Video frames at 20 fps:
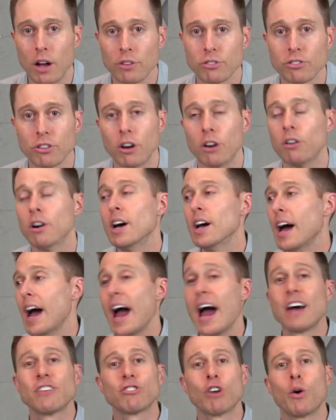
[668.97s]
So
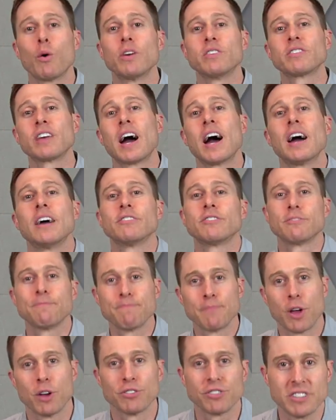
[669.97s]
as always, guys,
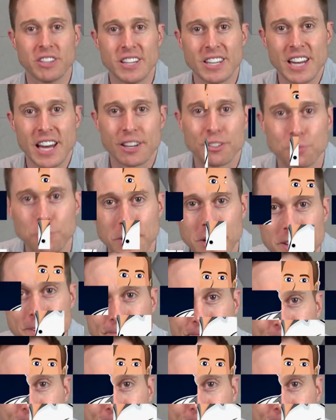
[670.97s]
I'll see you next week.